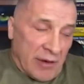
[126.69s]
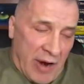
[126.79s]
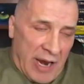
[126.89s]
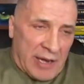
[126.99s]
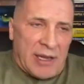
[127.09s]

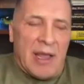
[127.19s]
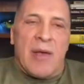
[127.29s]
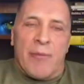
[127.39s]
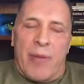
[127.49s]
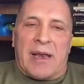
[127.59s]
Great,
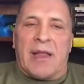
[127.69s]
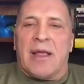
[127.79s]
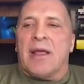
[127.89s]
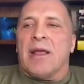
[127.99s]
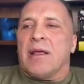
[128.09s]
but
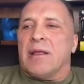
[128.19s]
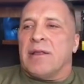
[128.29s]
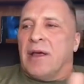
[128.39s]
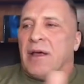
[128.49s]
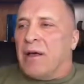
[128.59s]

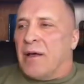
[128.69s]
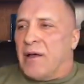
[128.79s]
the